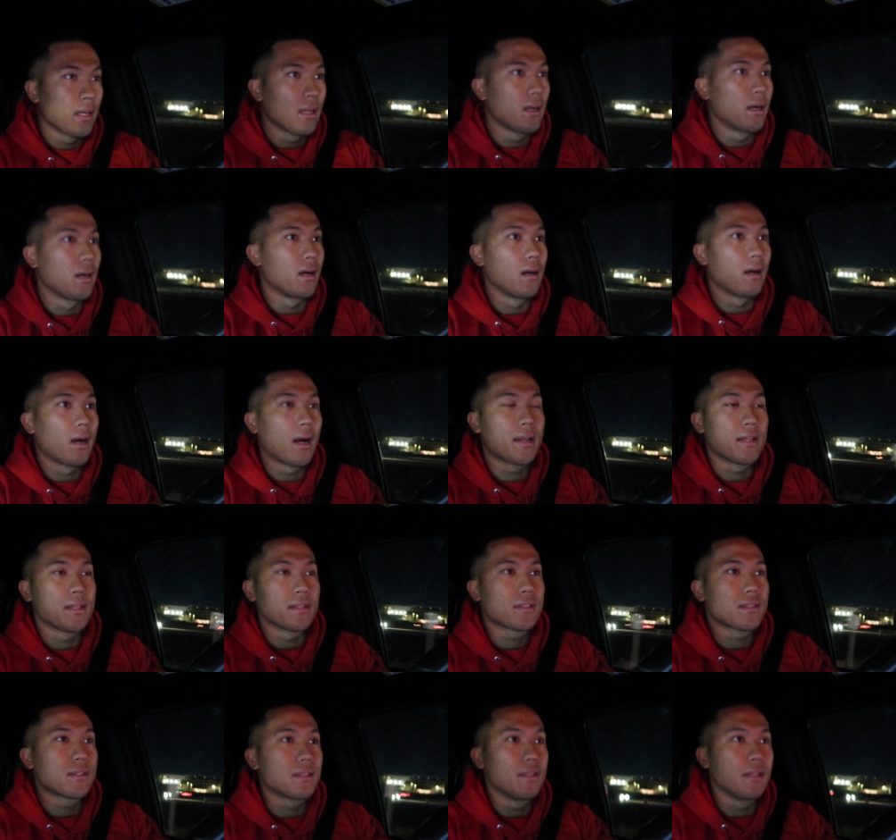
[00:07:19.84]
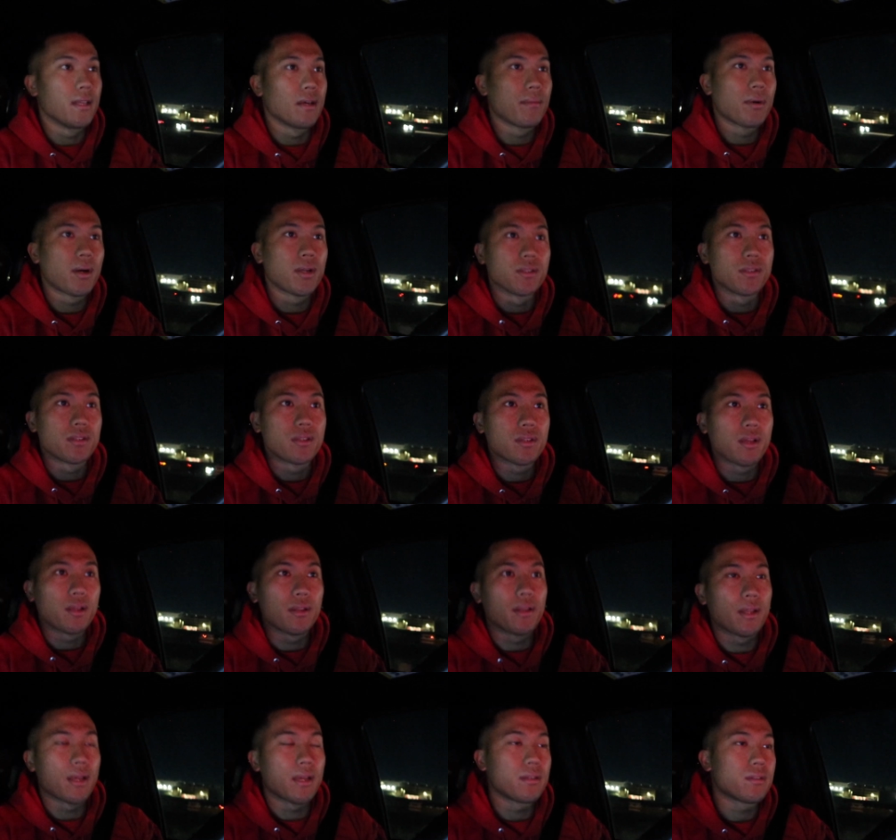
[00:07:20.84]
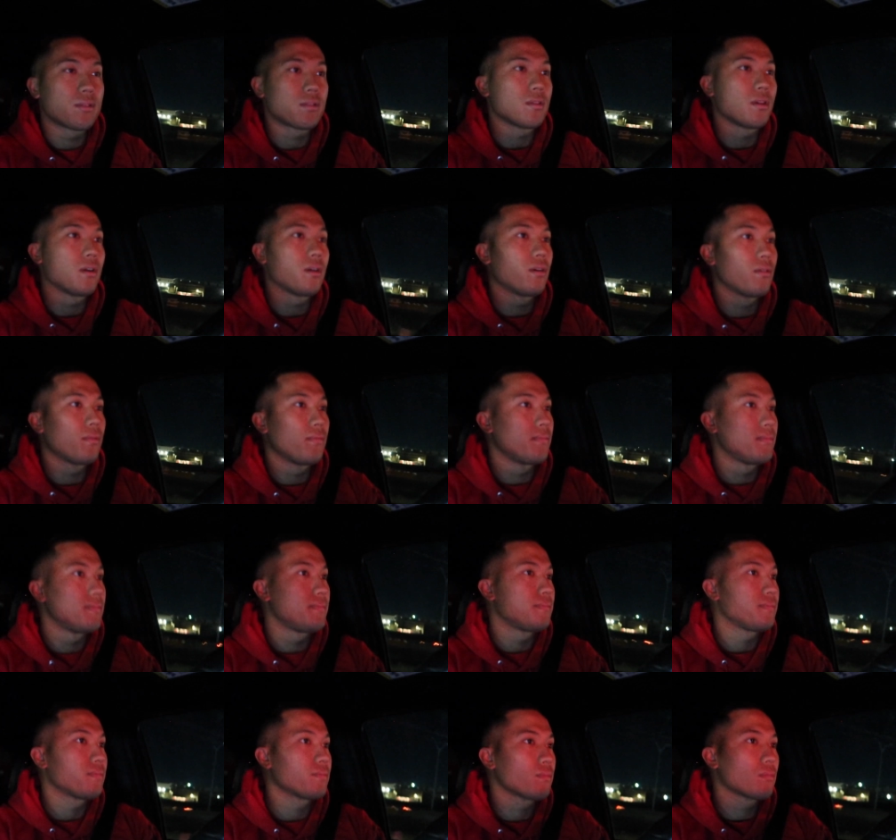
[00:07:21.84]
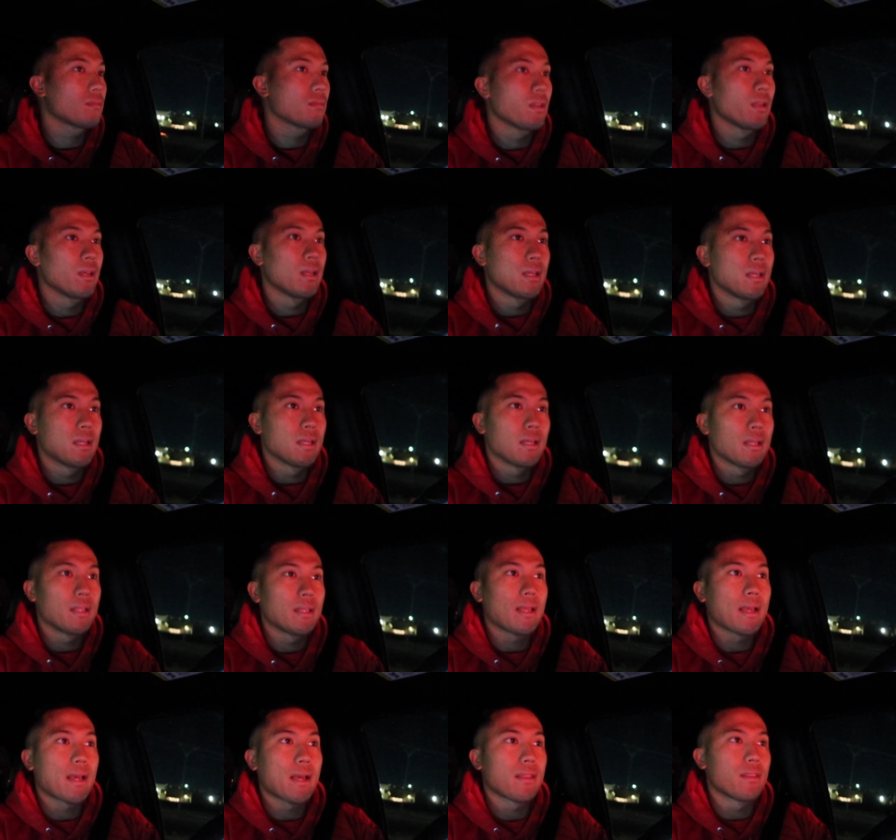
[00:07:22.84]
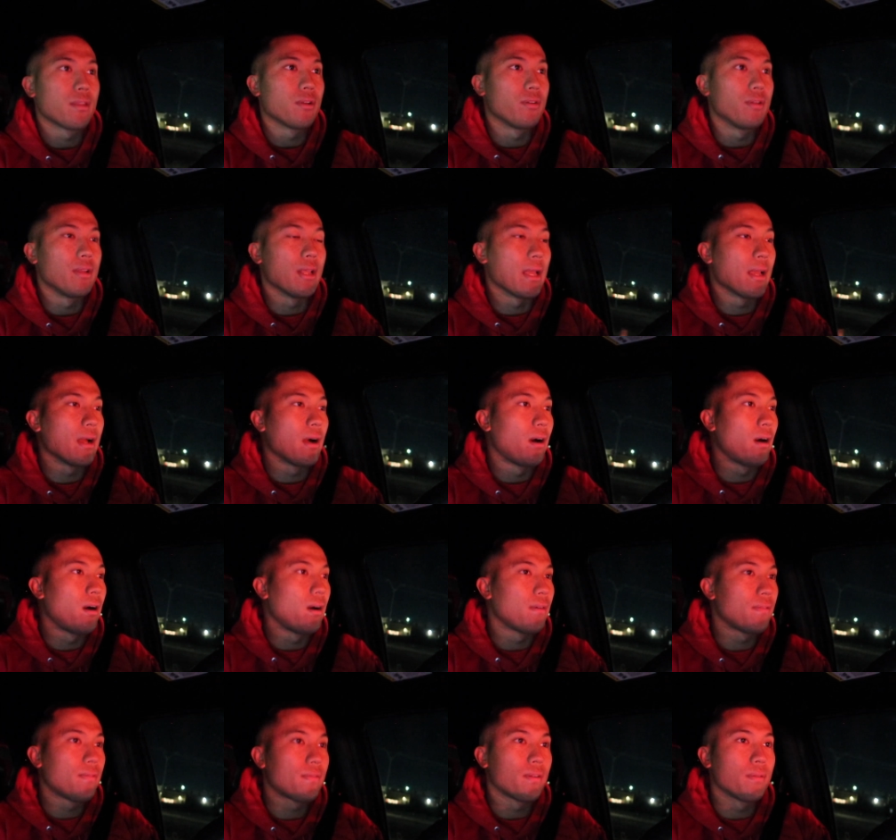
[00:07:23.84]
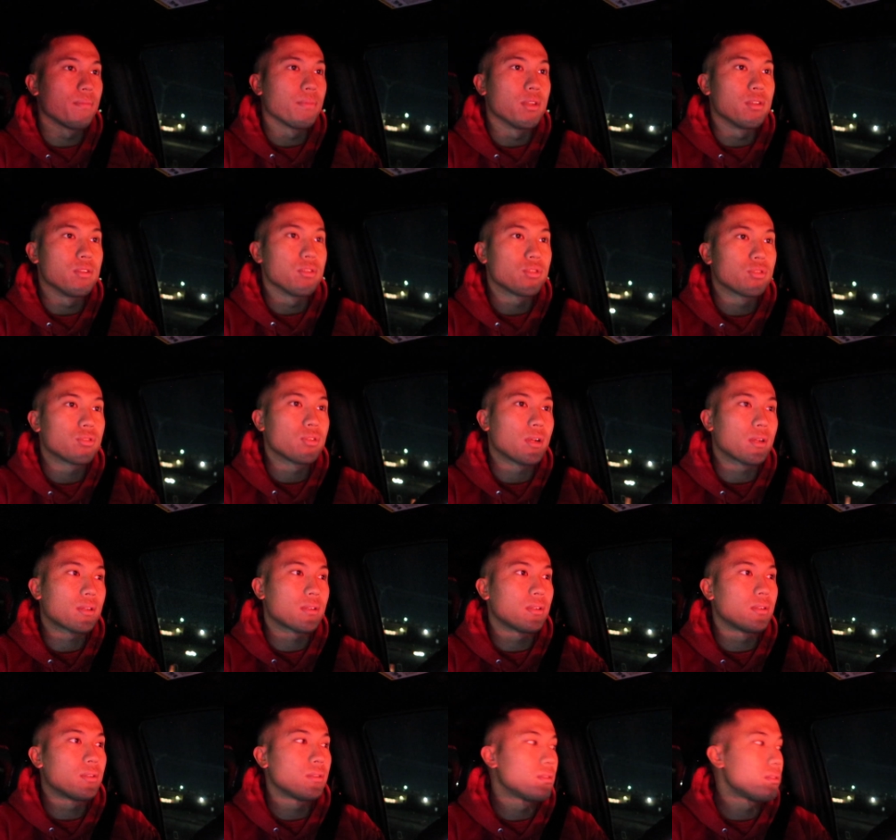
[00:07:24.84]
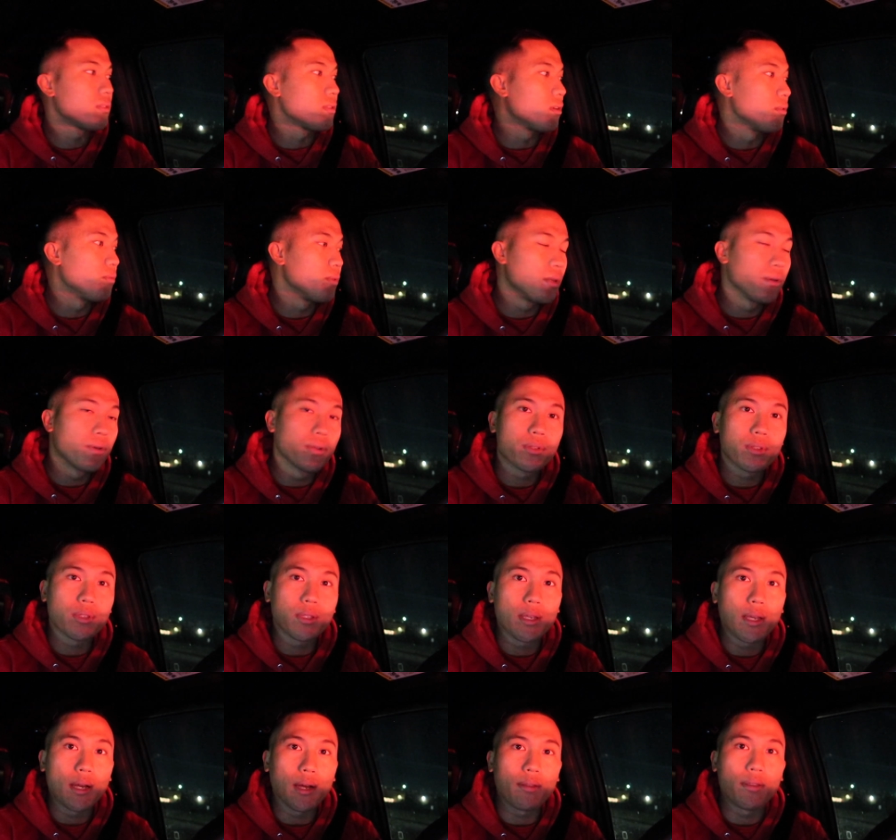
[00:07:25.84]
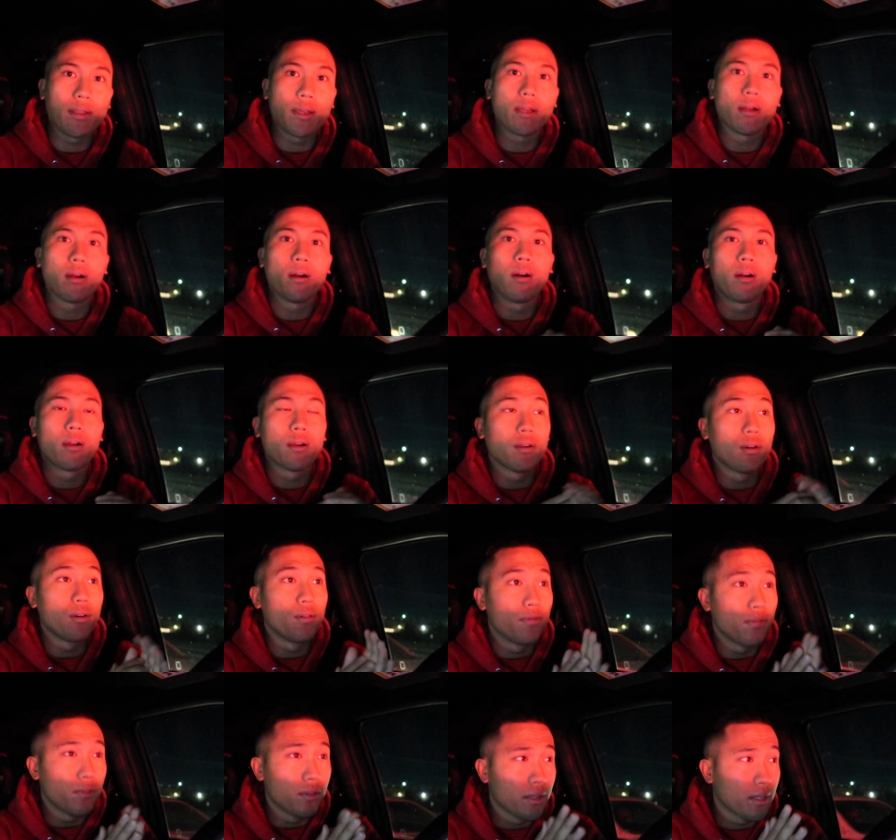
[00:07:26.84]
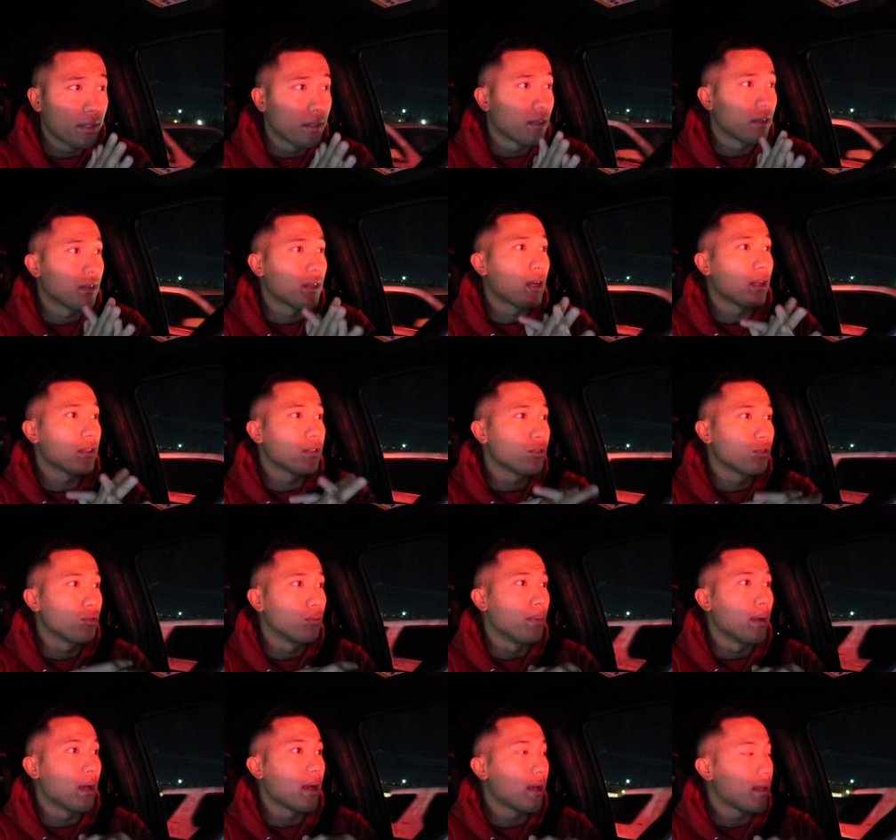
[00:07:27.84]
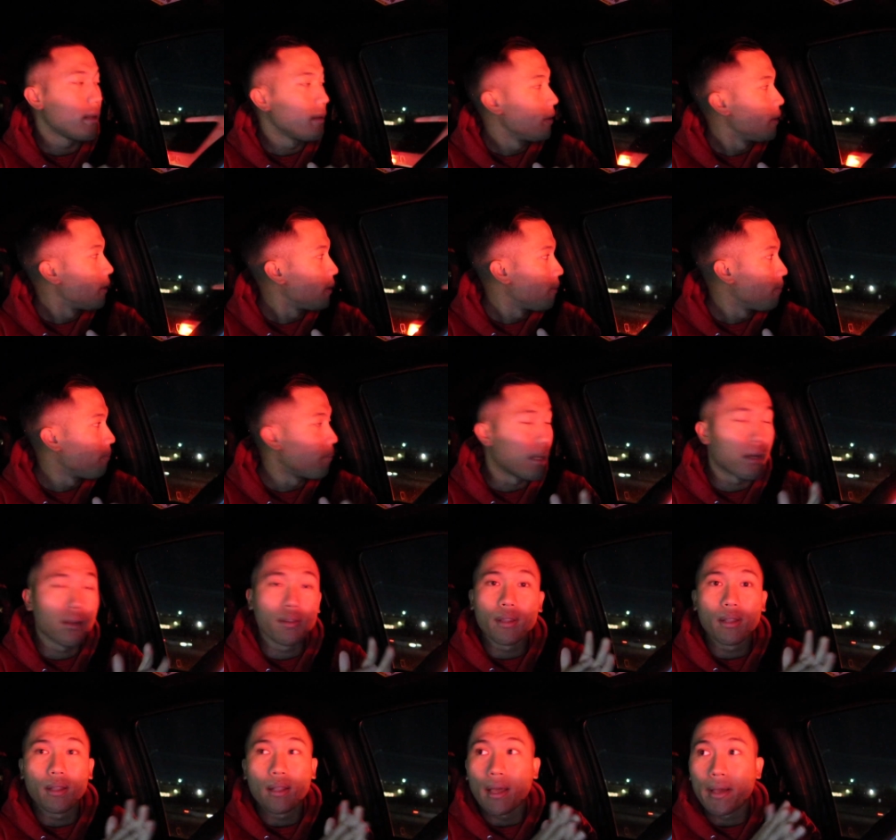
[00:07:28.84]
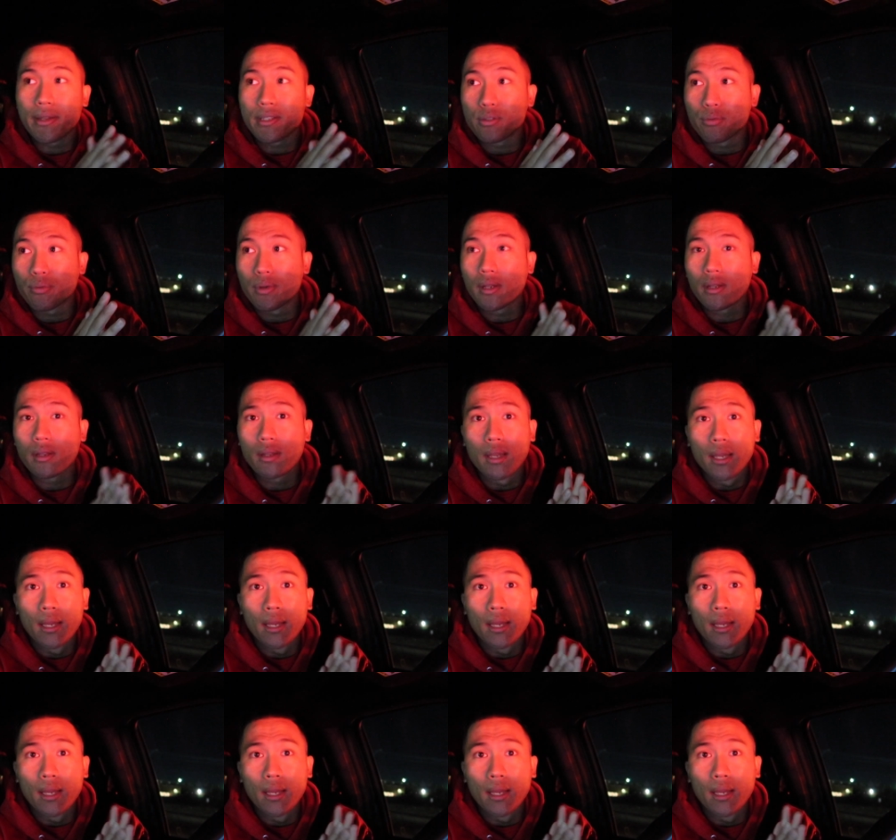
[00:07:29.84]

I didn't see them on Sunday, so they had their day off from the instructors. So we will see how they are. Hopefully they're not too bad, better than last week.